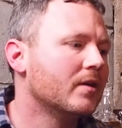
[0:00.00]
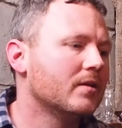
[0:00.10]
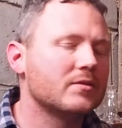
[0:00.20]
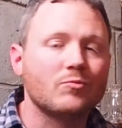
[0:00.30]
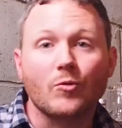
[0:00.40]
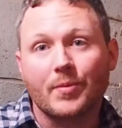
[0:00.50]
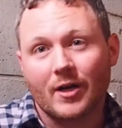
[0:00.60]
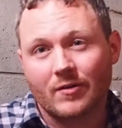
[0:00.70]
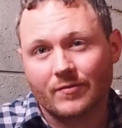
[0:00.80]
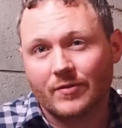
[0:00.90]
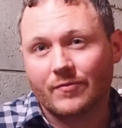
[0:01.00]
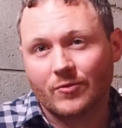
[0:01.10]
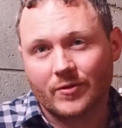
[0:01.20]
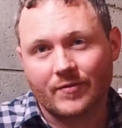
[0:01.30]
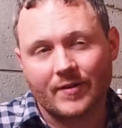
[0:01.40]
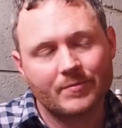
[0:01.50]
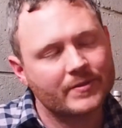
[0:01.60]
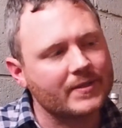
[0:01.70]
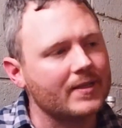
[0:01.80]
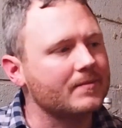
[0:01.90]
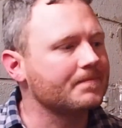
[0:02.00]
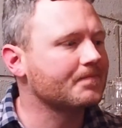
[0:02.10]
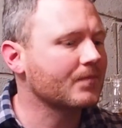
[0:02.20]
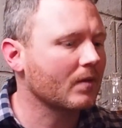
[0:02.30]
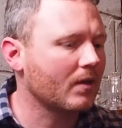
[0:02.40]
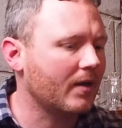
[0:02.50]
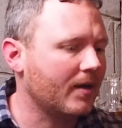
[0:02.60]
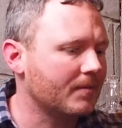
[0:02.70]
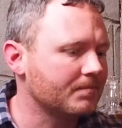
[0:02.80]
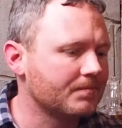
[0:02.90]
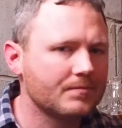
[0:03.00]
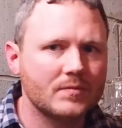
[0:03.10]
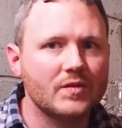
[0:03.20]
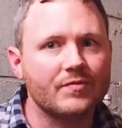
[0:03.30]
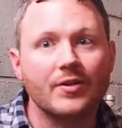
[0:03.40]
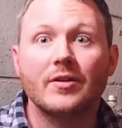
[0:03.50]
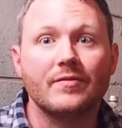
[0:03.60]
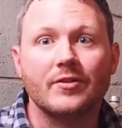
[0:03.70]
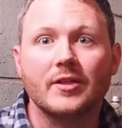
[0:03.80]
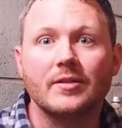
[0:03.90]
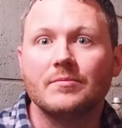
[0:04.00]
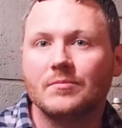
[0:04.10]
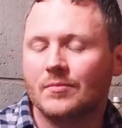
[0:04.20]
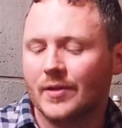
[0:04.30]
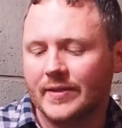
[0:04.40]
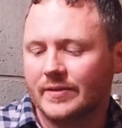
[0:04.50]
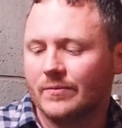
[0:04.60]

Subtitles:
It's more powerful at 45%. It's a very, very pleasant